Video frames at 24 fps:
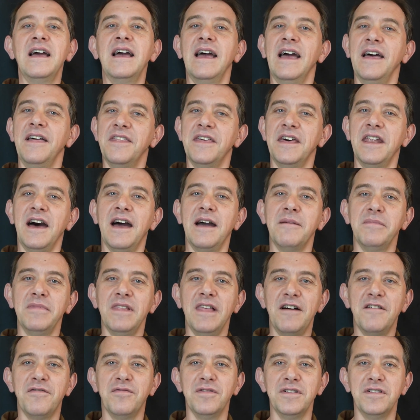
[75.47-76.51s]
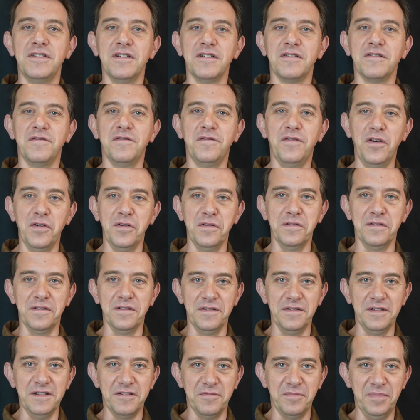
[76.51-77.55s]
and then I'm left with just photos
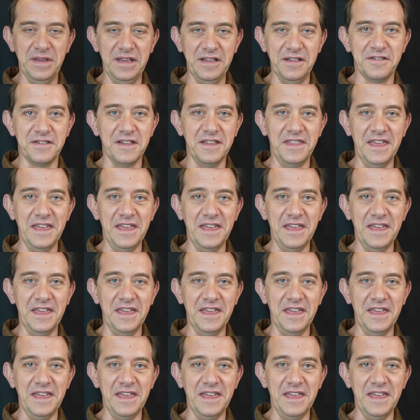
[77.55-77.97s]
of this piece,